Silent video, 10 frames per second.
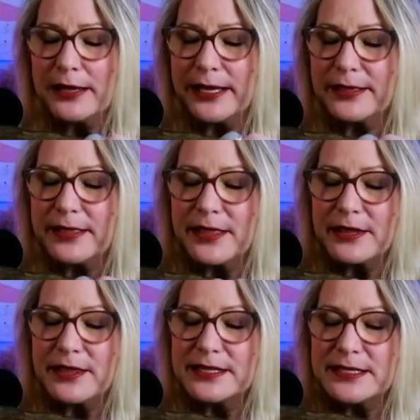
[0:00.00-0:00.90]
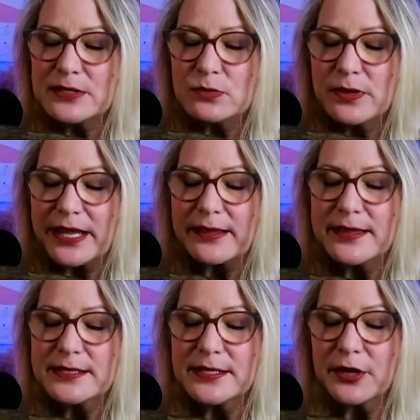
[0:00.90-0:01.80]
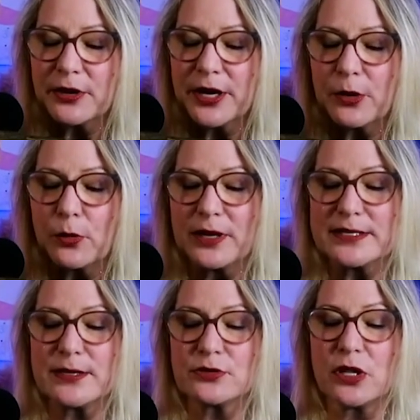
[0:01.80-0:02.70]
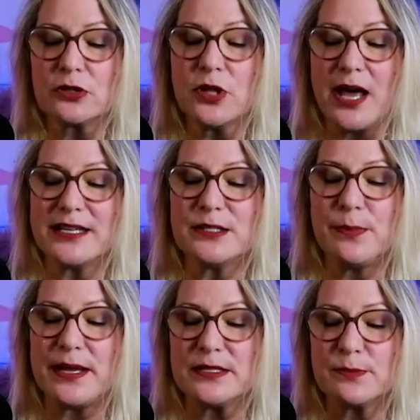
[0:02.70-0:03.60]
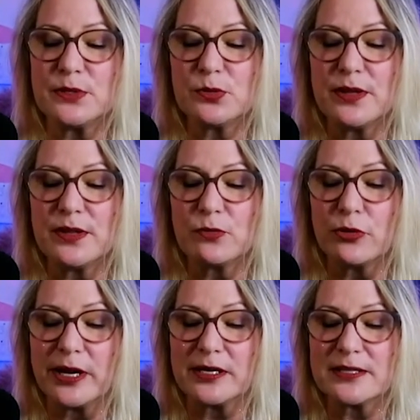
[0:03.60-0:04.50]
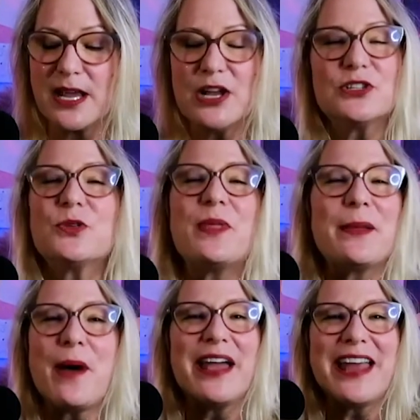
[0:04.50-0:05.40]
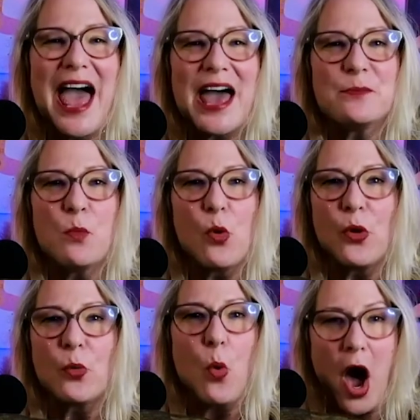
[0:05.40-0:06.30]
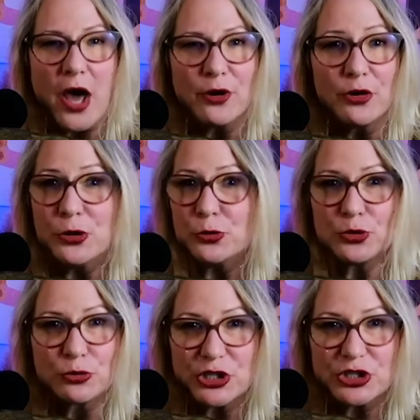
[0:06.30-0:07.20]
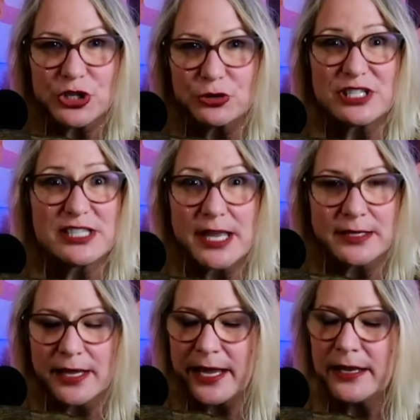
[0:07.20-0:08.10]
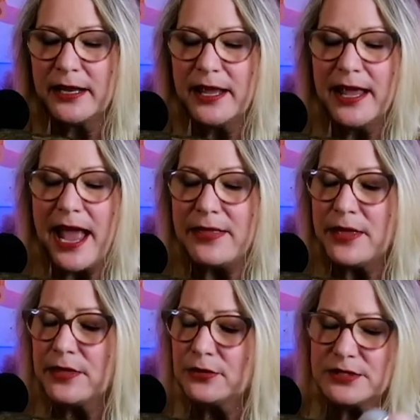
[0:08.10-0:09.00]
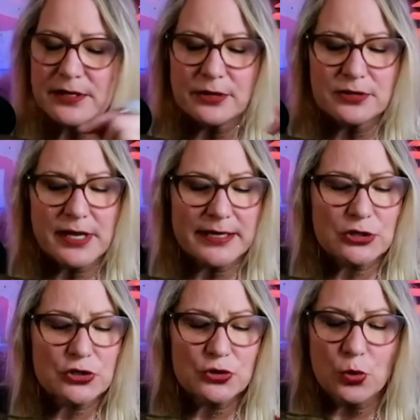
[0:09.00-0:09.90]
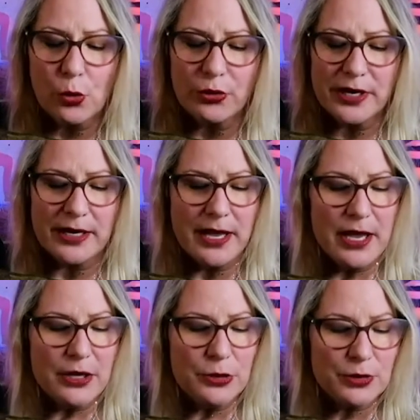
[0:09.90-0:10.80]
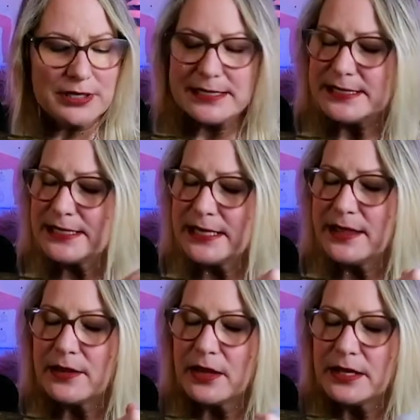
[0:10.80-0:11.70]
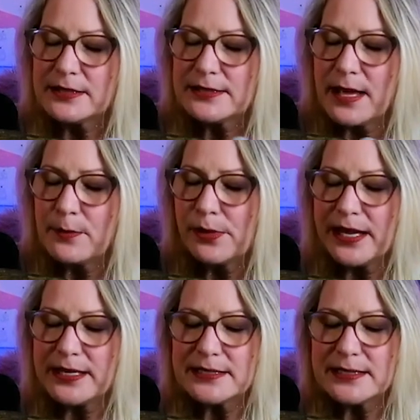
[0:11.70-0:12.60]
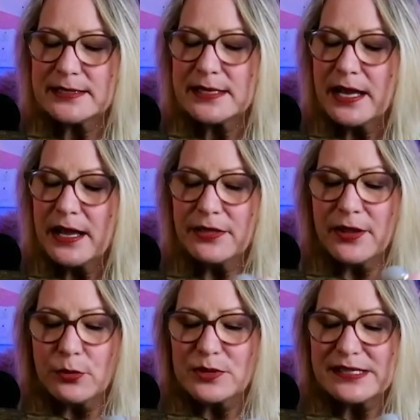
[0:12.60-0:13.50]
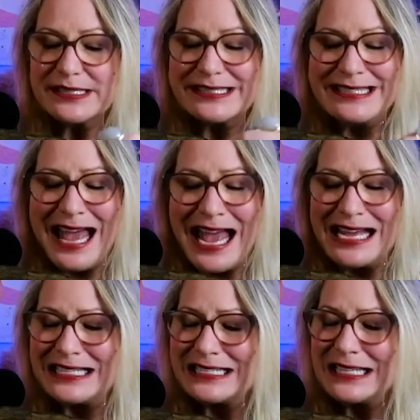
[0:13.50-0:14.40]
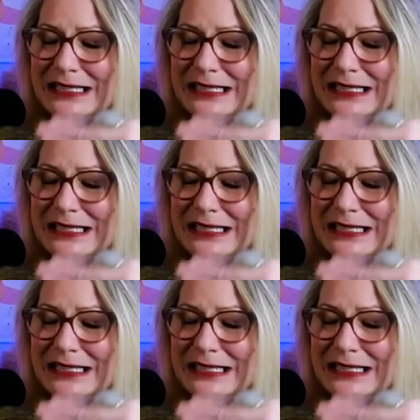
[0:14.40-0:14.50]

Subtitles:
Like this is like this year here where there's a lot of space between the rings. So they might have had more water or nutrition or sunlight. And then there's like story. You can see that in some places there was less